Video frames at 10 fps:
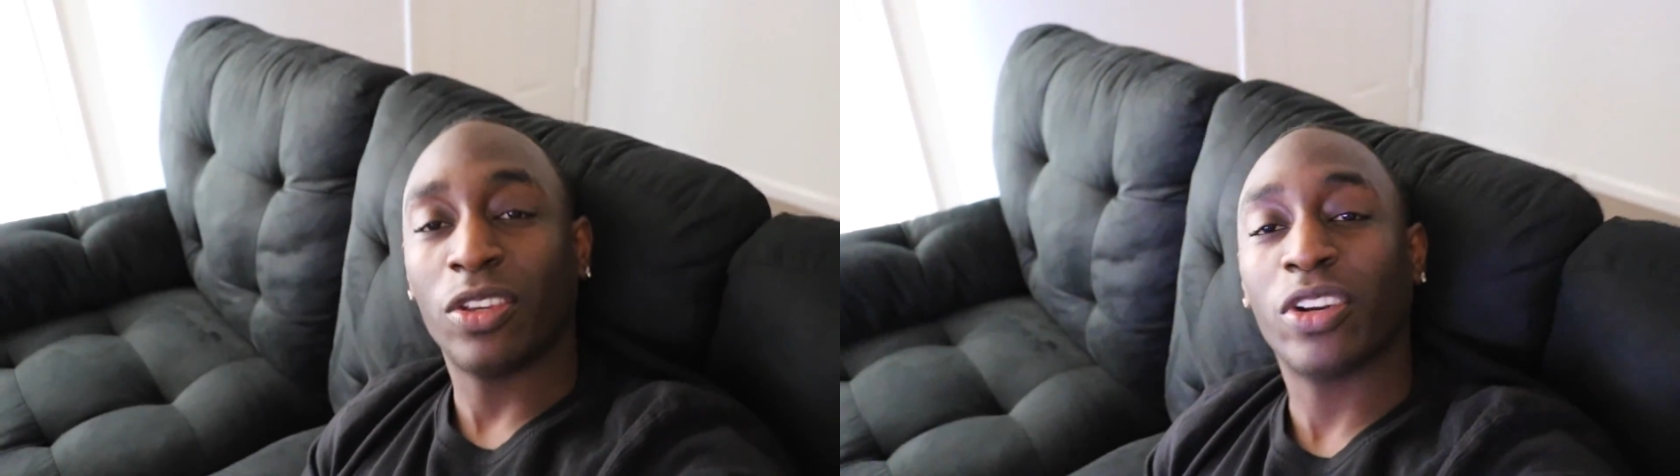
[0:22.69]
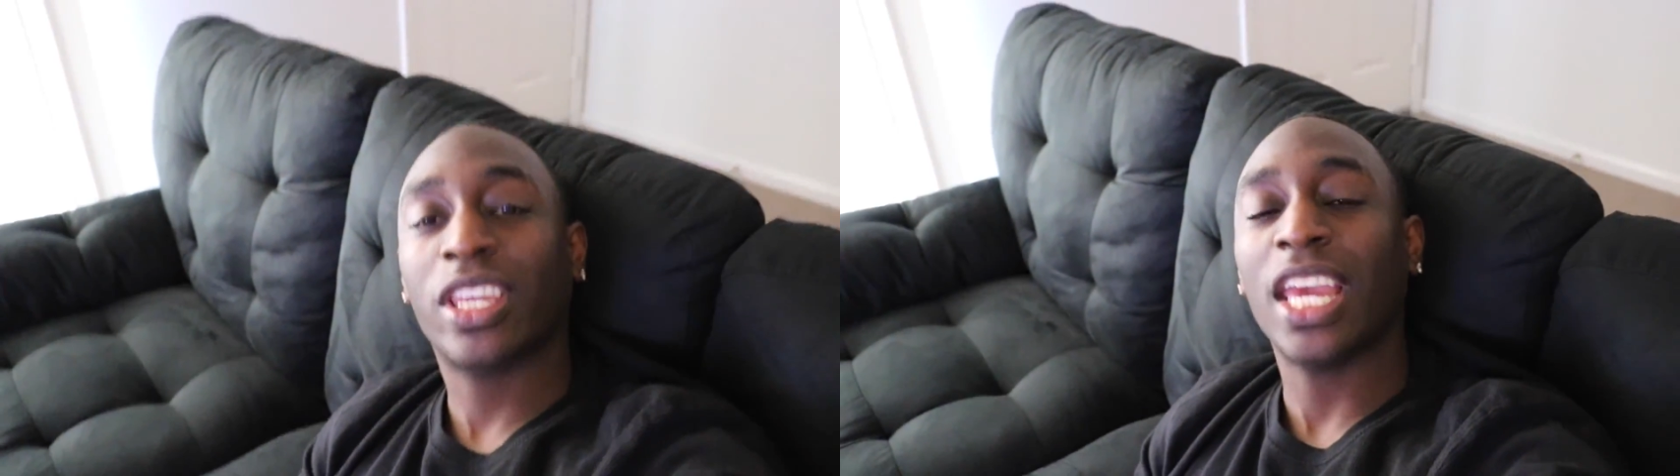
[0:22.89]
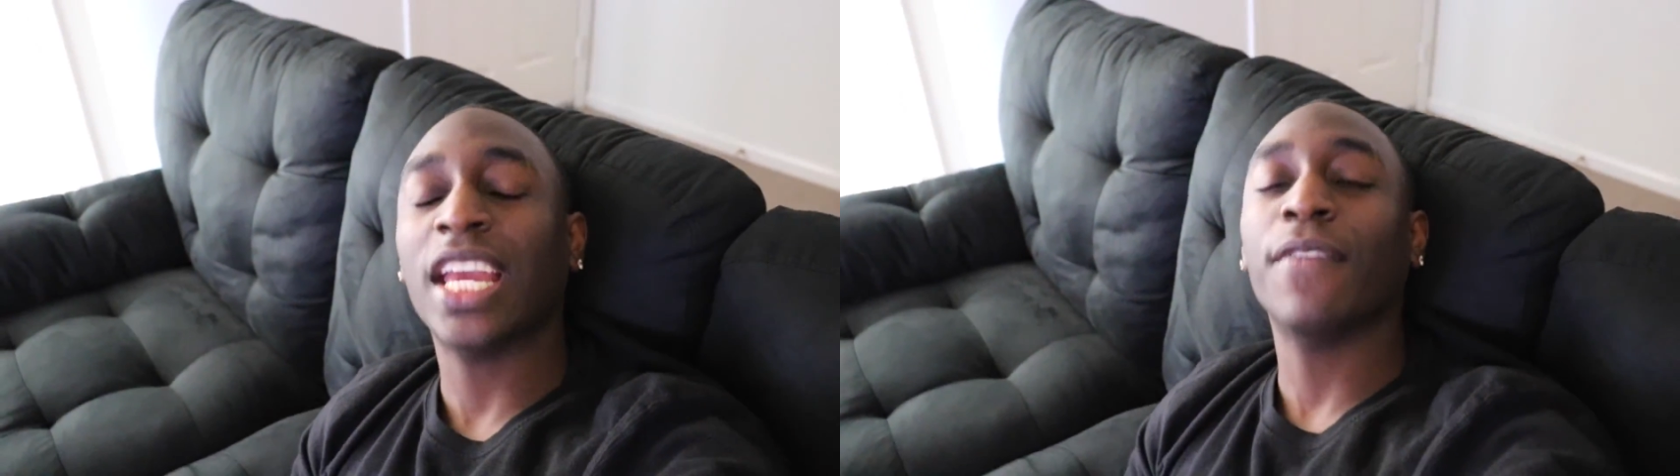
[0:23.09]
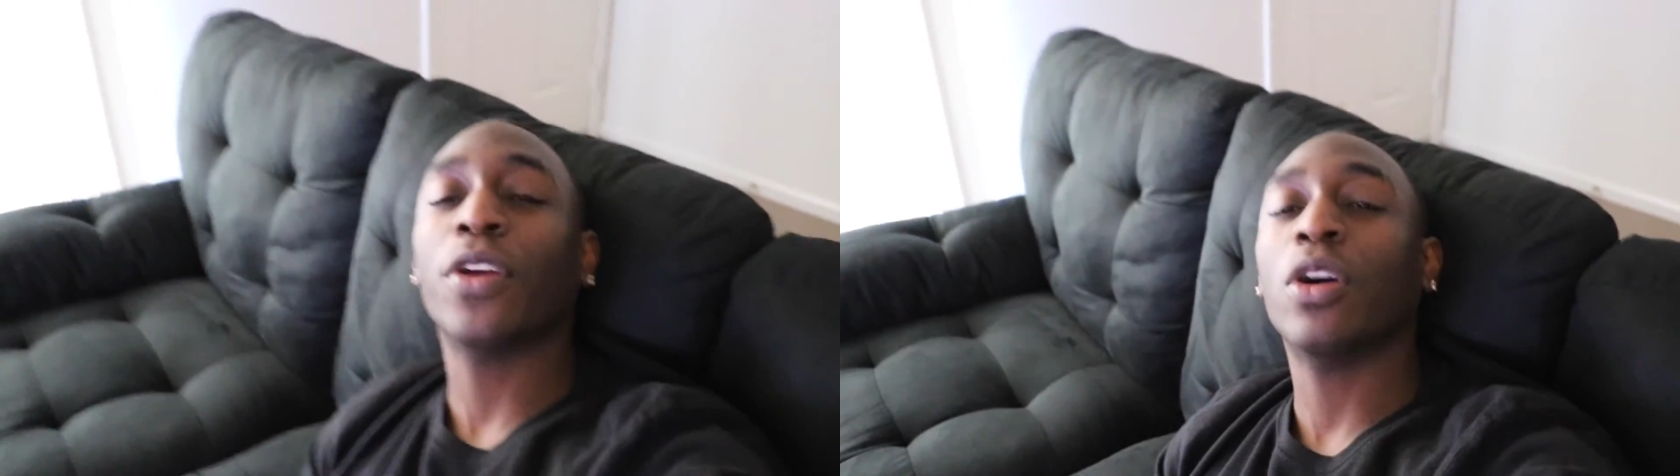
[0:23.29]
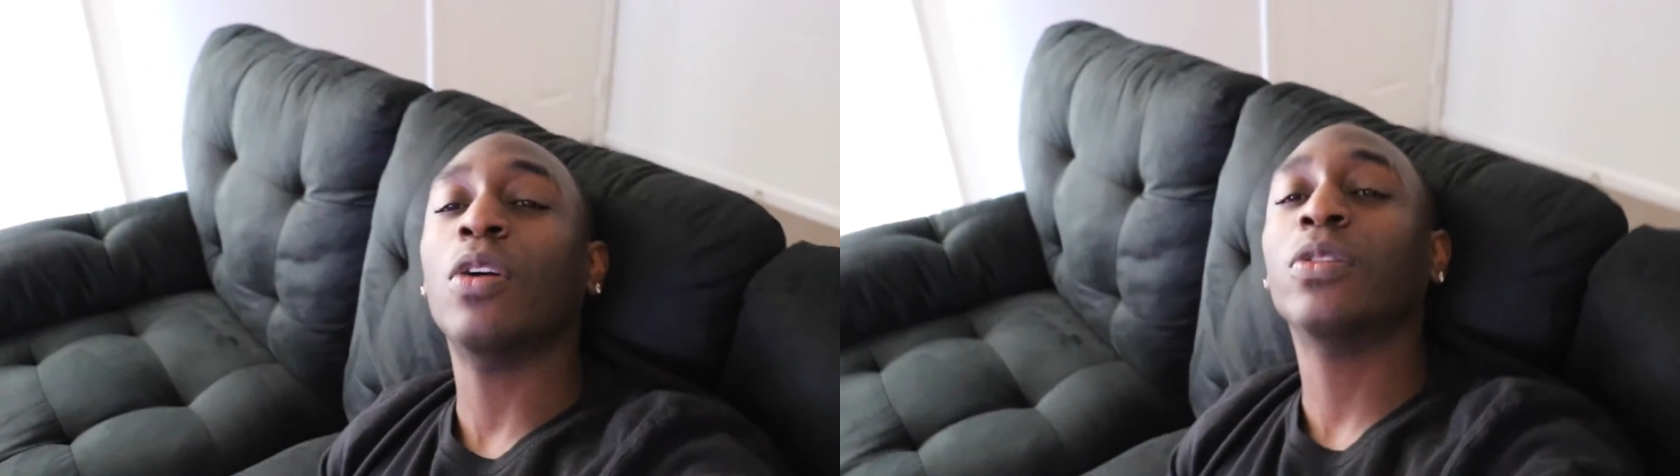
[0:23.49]
You're king of
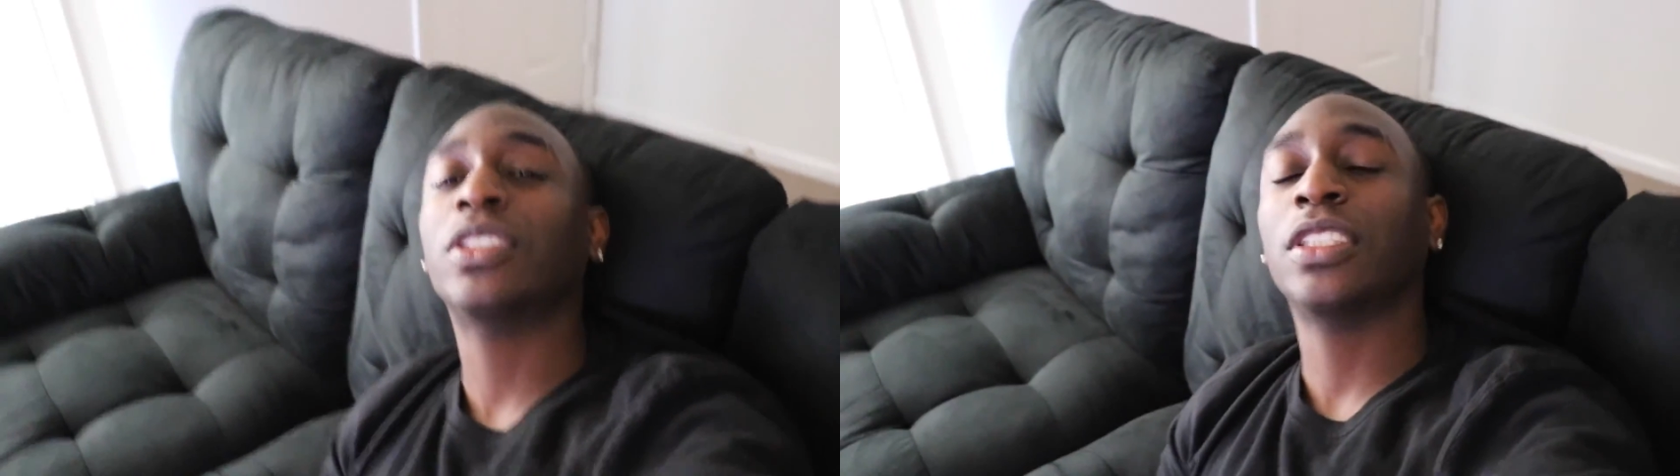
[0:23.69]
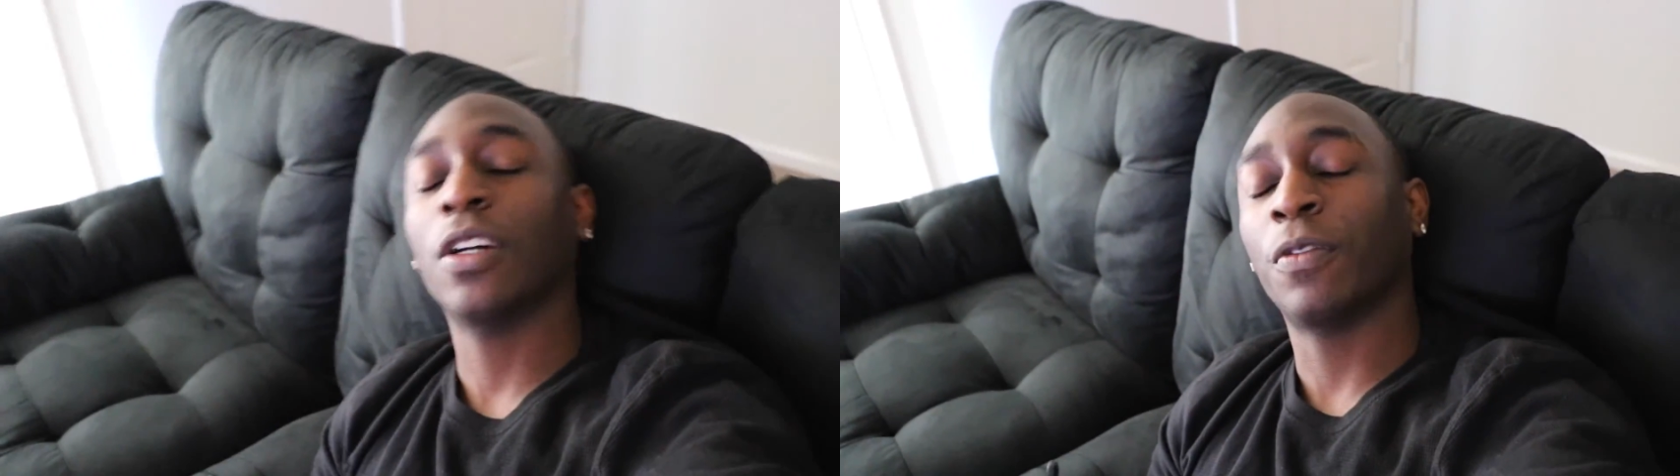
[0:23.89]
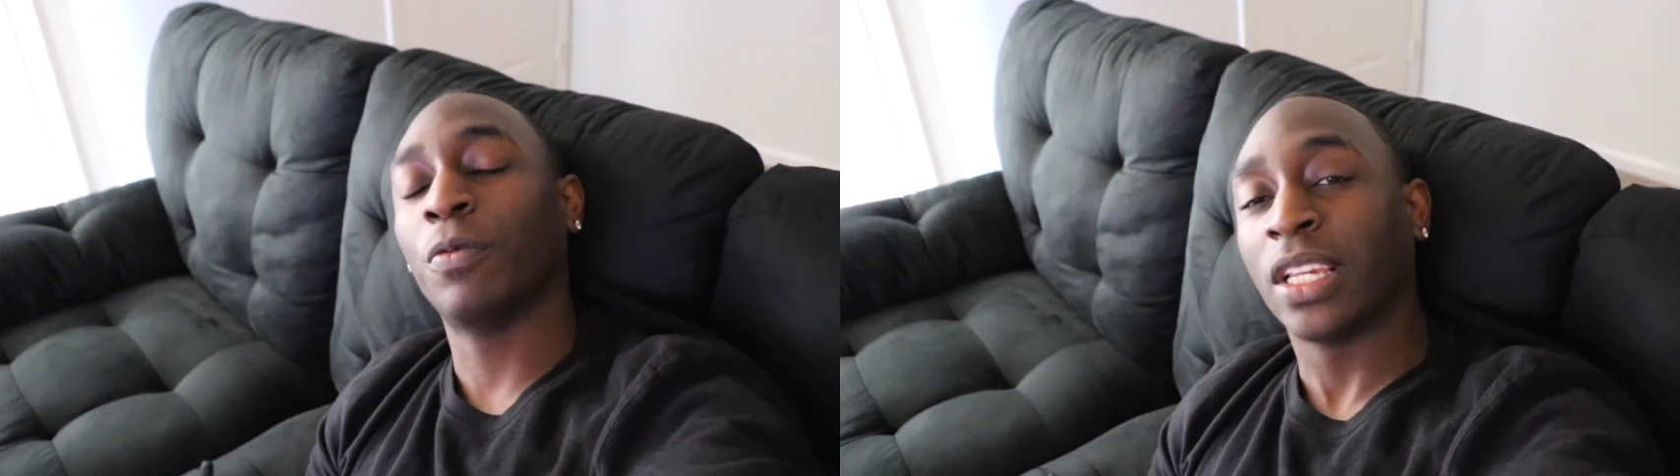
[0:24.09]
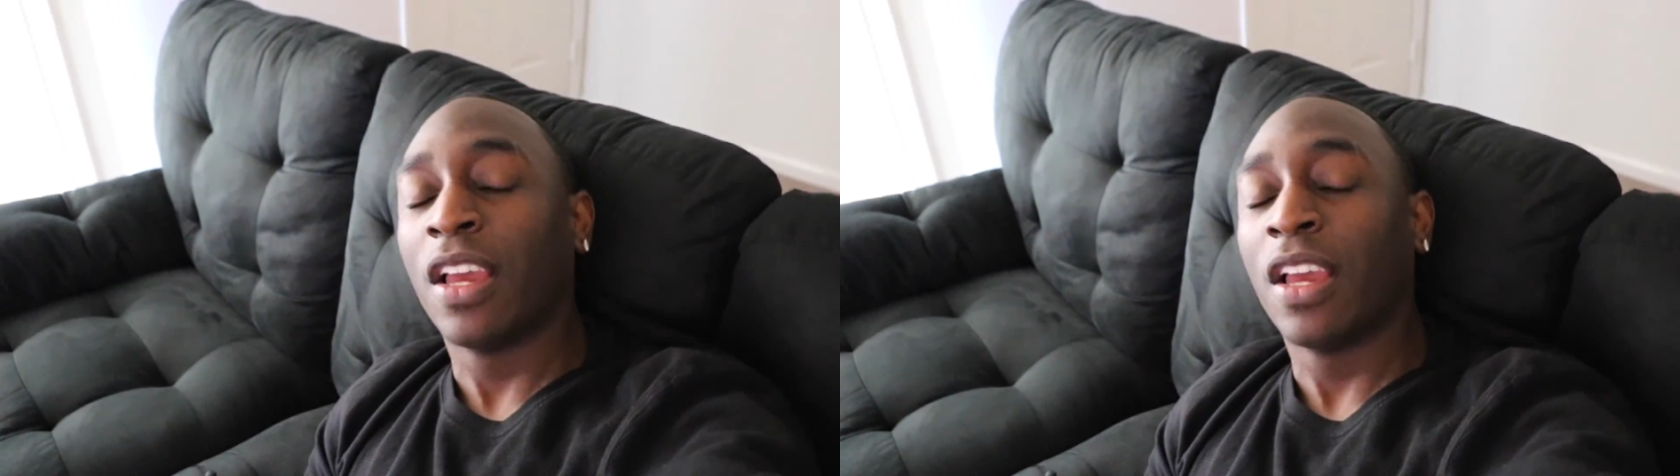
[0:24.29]
your own self.